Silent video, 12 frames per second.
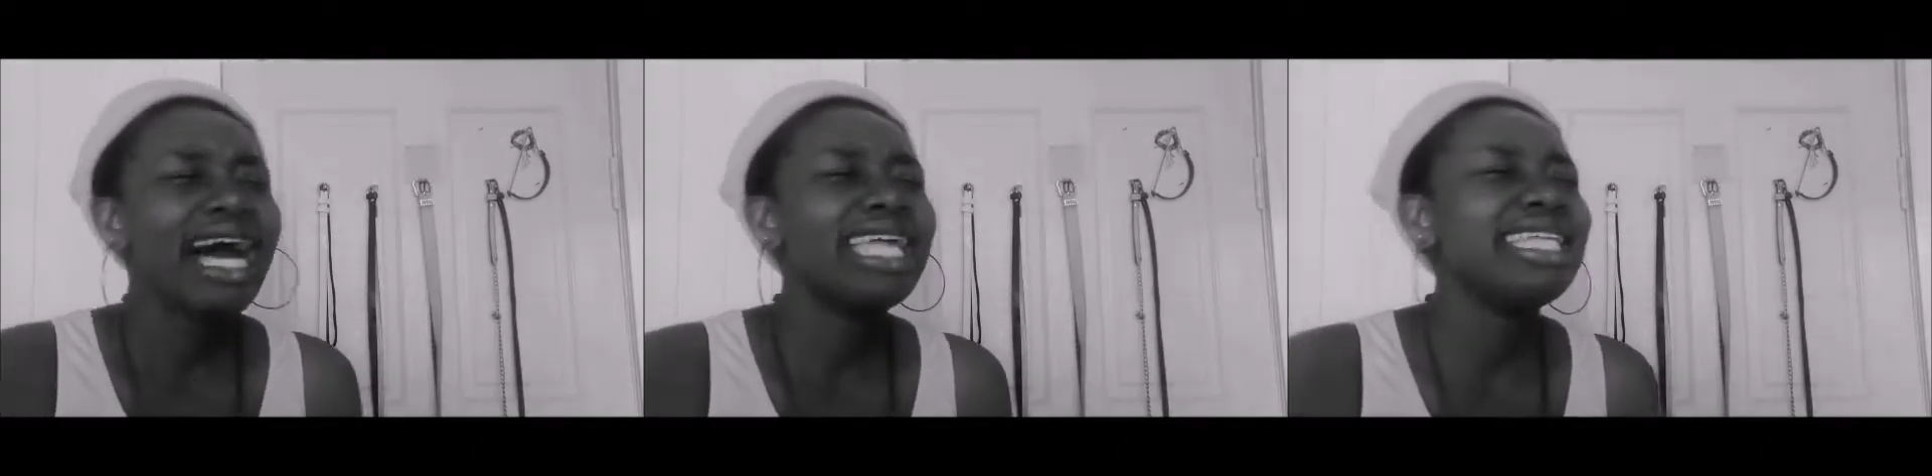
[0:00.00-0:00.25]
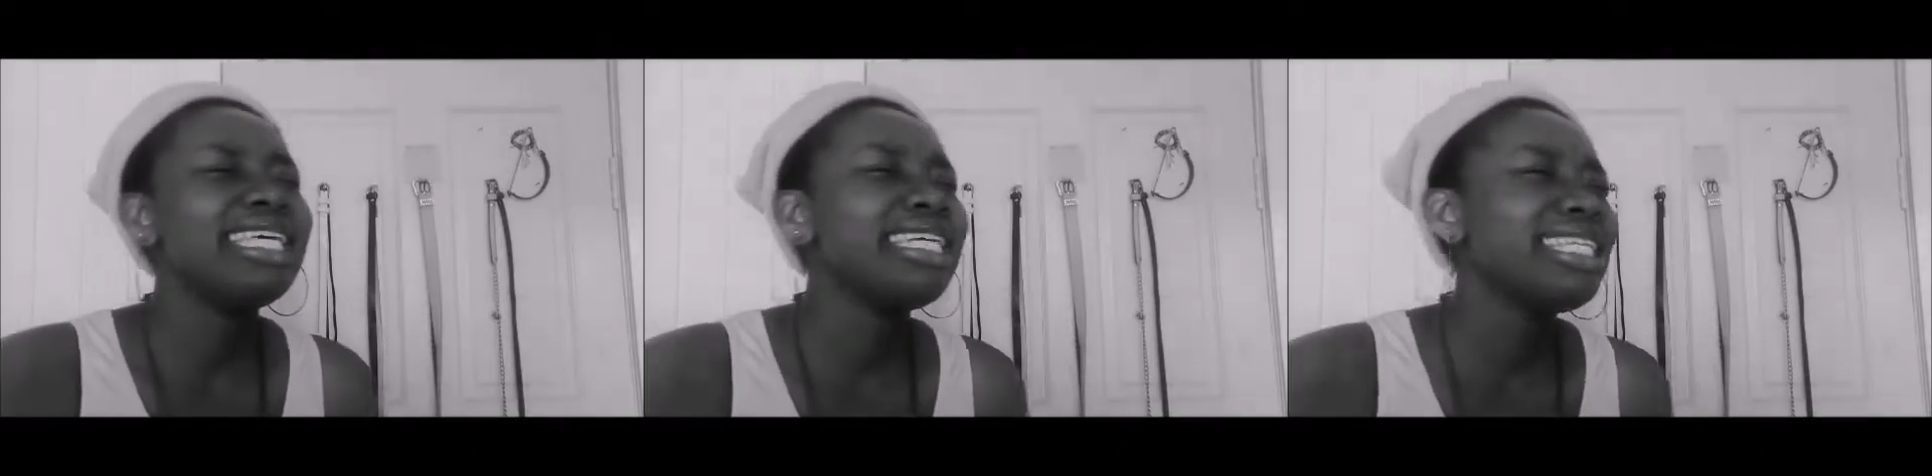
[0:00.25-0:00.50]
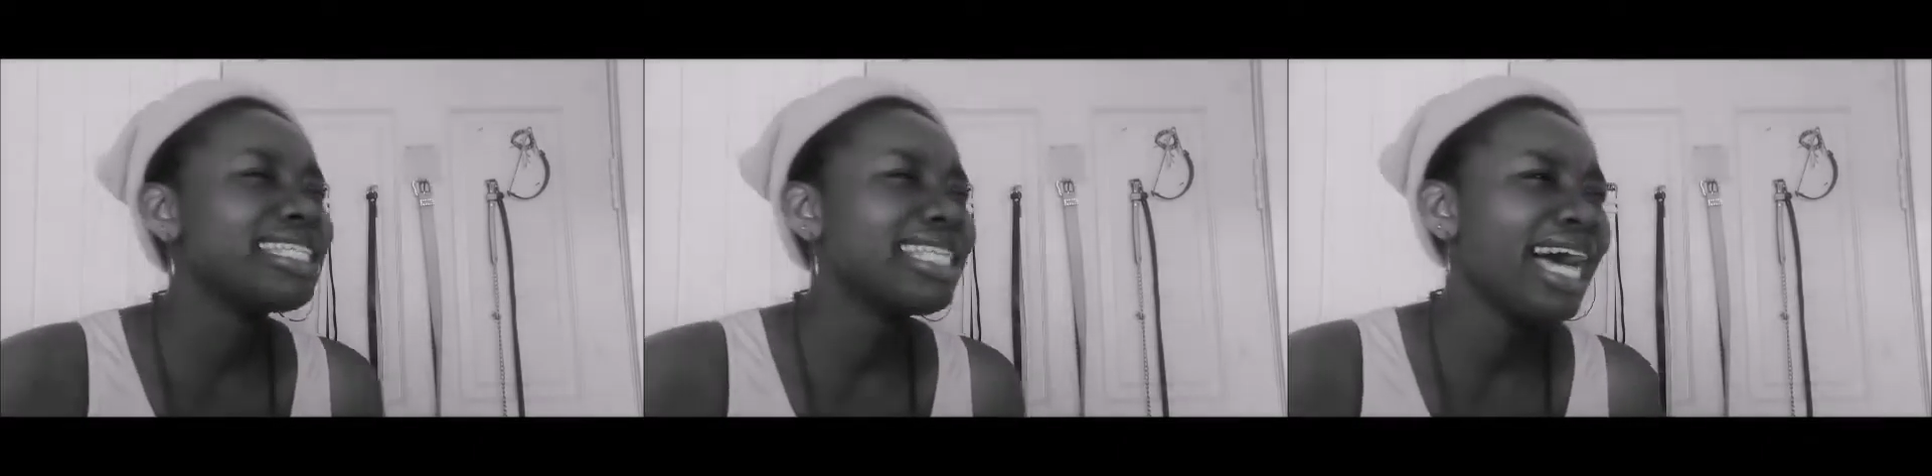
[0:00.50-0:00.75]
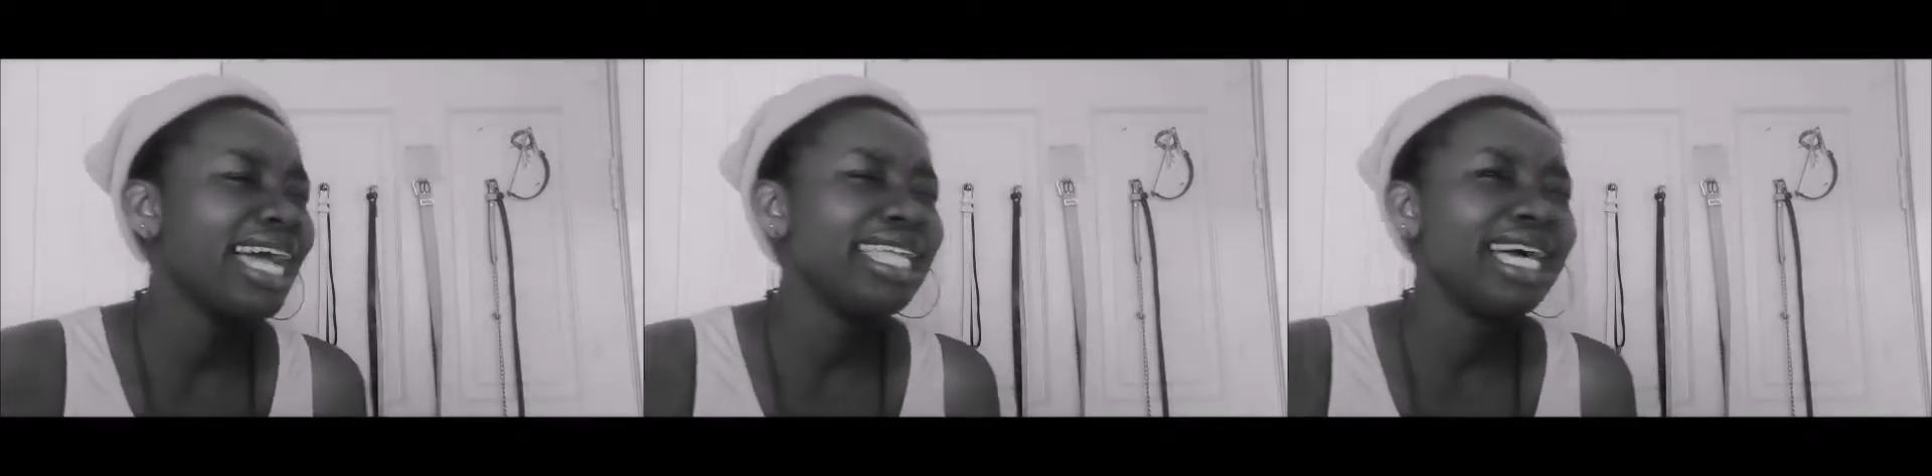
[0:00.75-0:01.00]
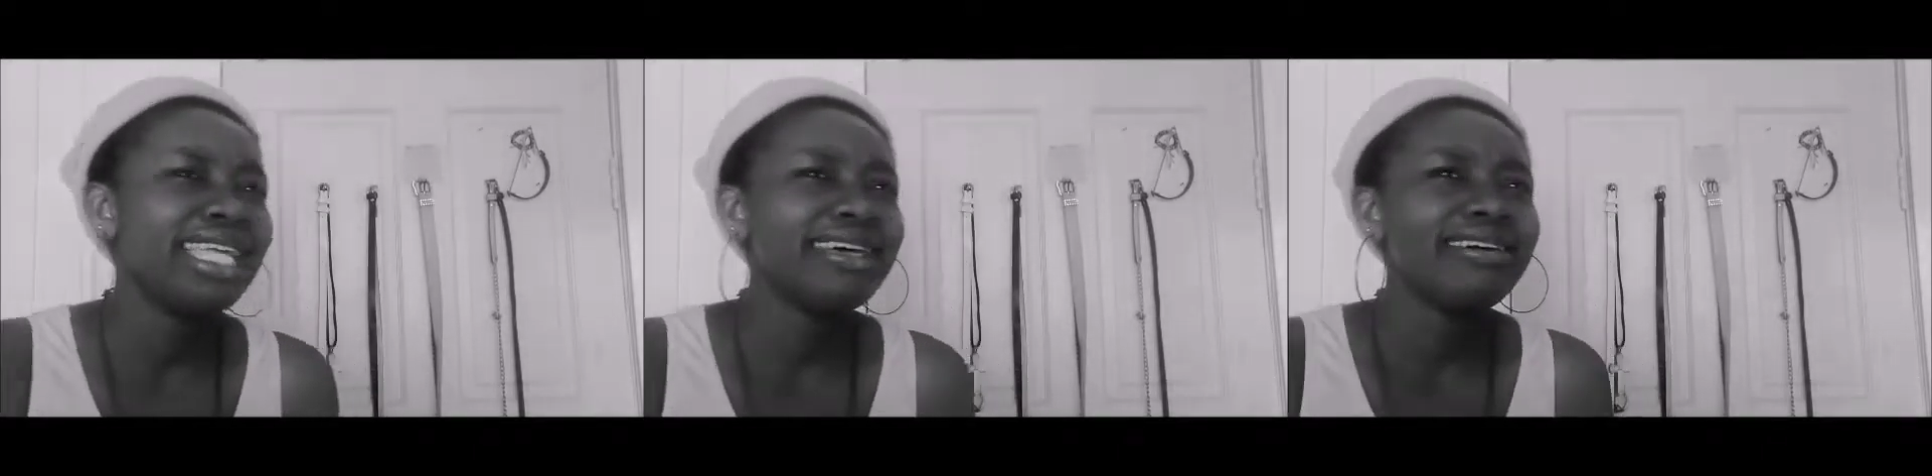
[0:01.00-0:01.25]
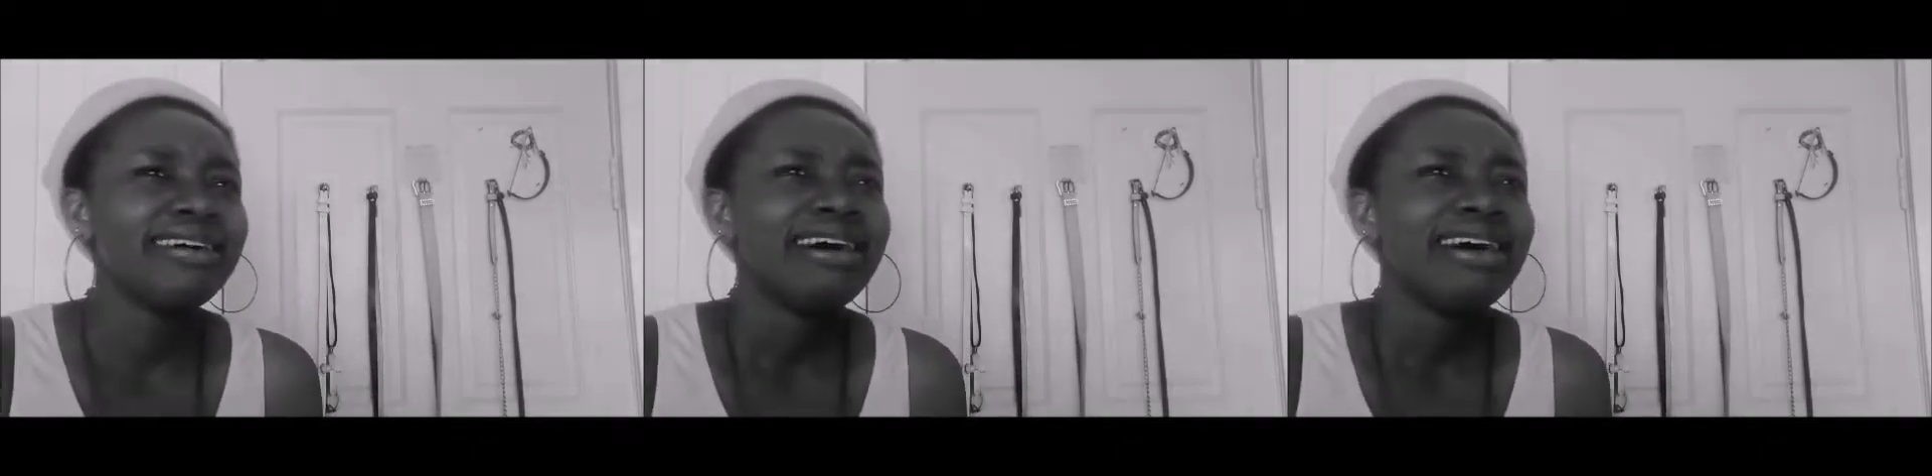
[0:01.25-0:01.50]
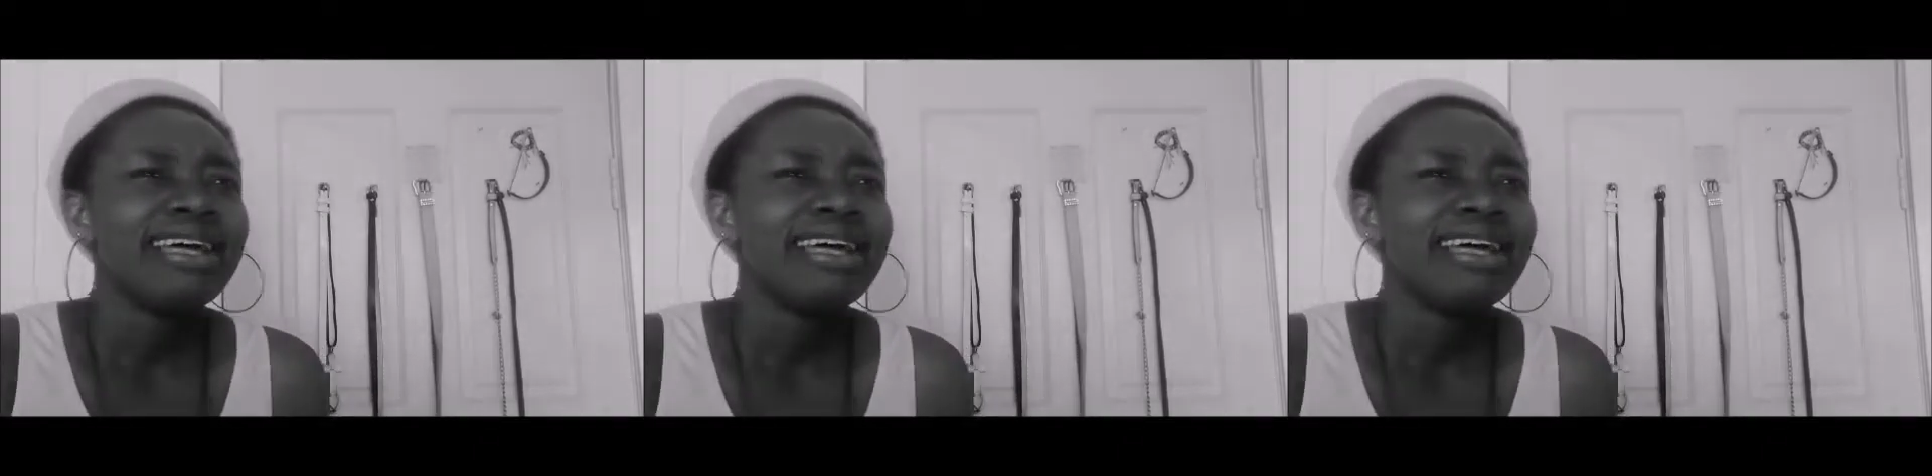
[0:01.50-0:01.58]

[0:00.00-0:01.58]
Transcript: I need this eyeliner.